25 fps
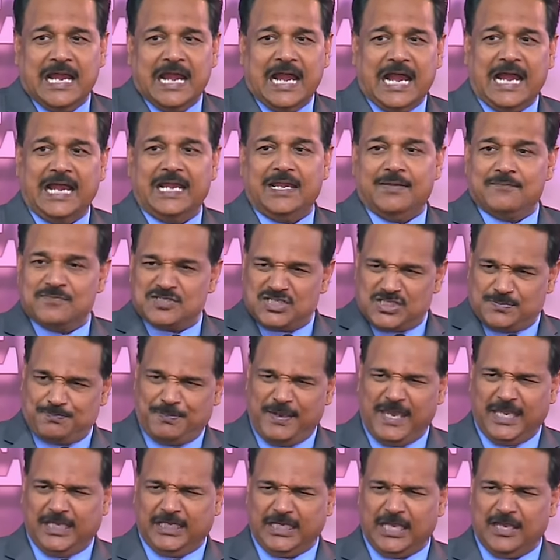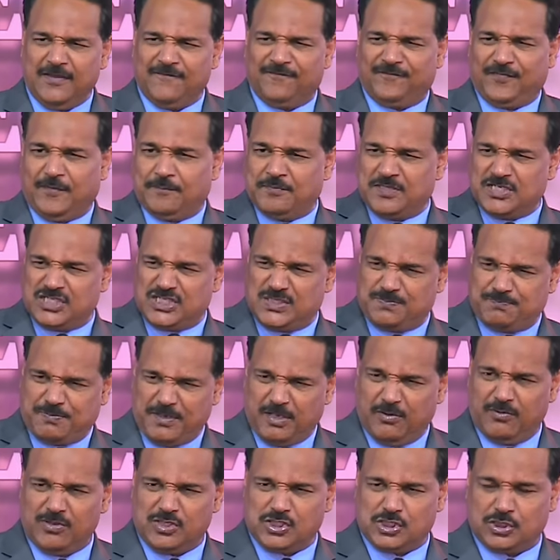I am speaking from the
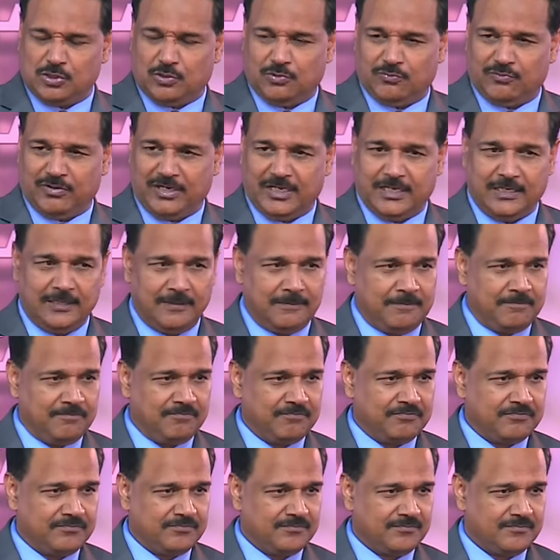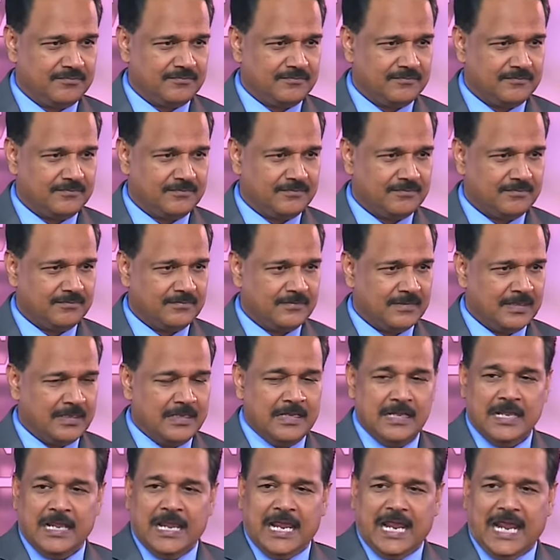spiritual realm.
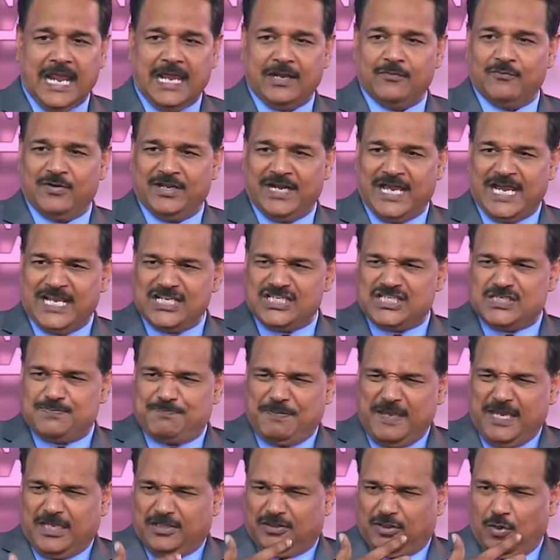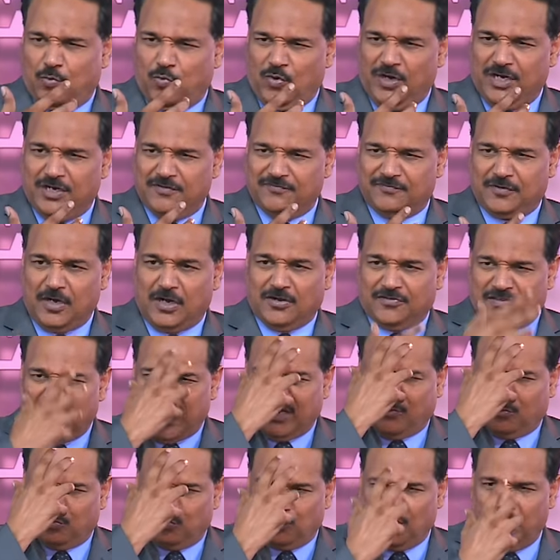And when I speak the word of God,
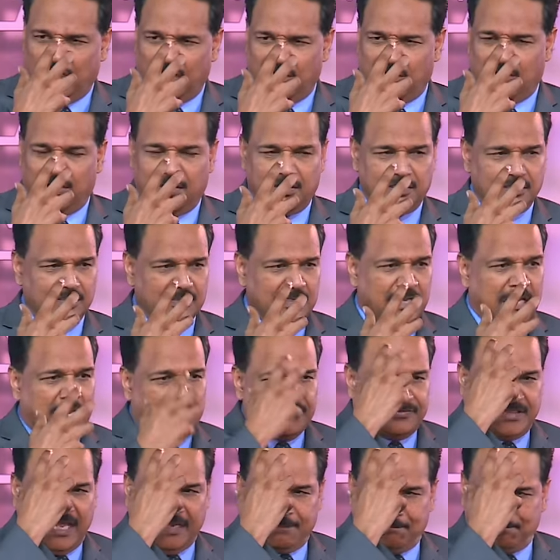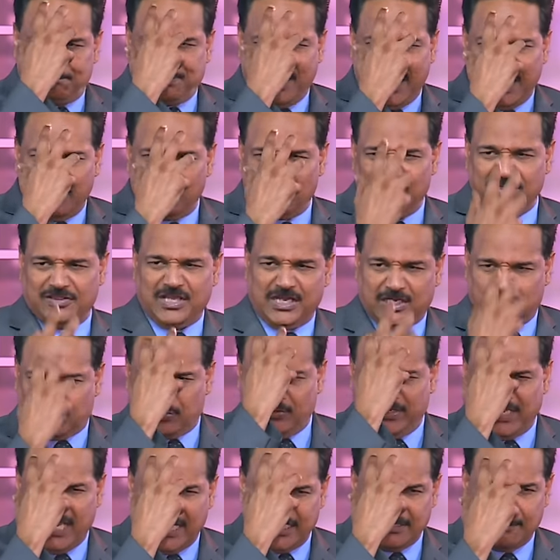that word, that power, the
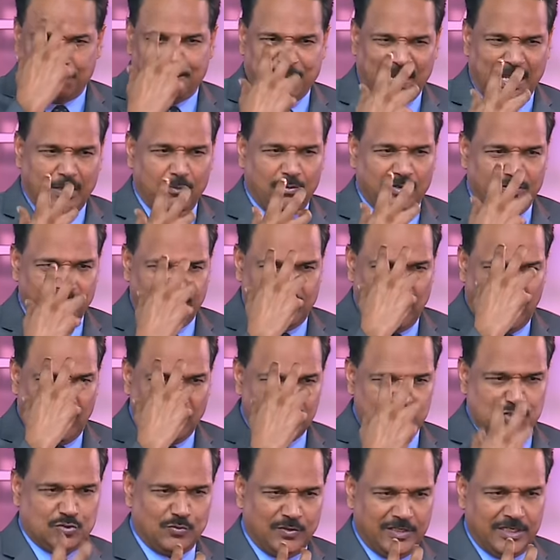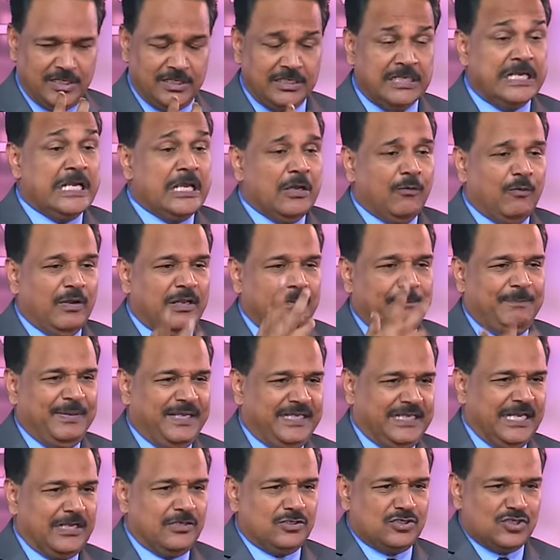creative power of God's word will
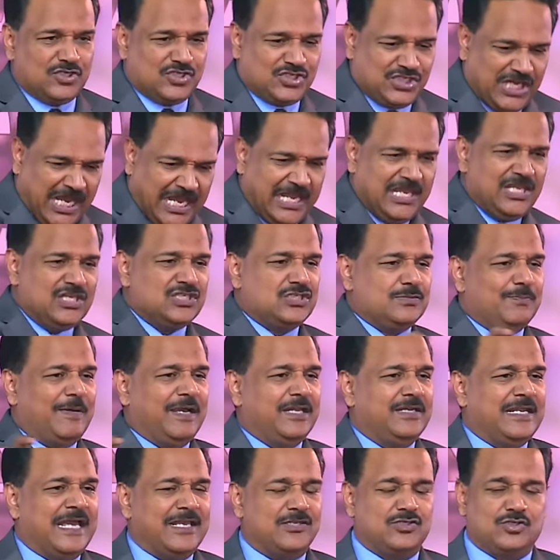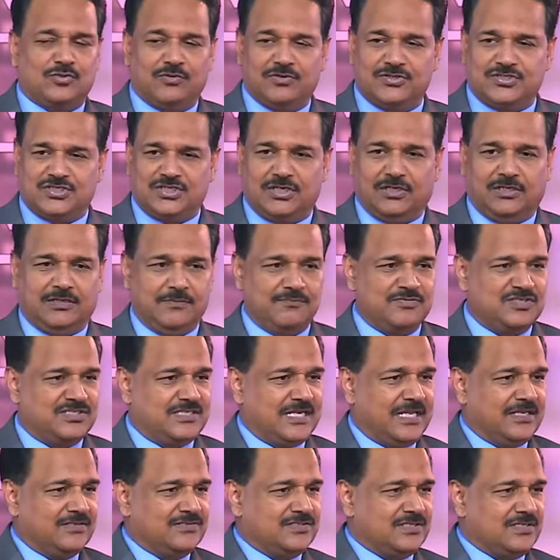begin to change my natural
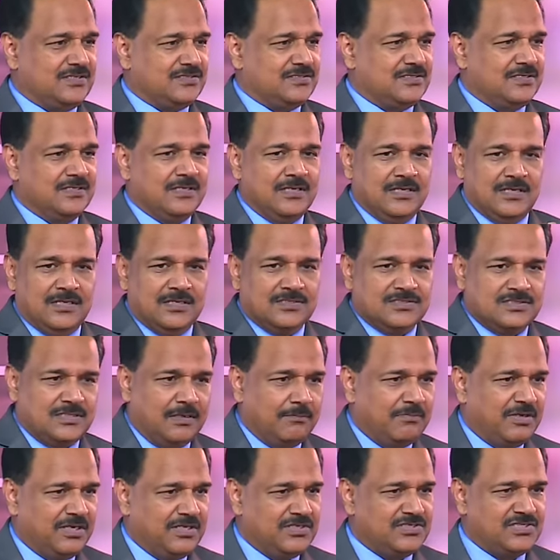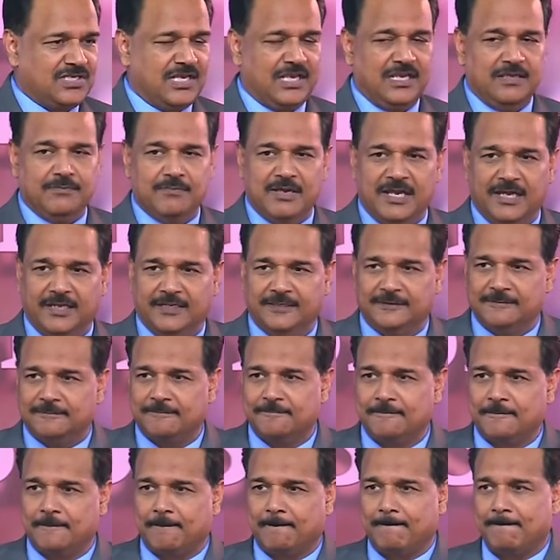circumstances. Somebody say amen.
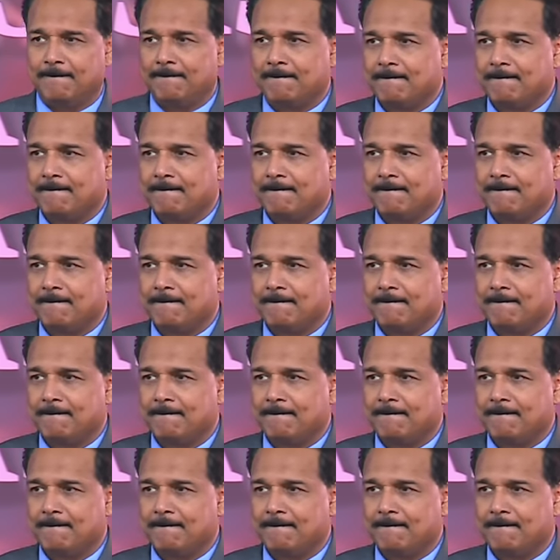Amen.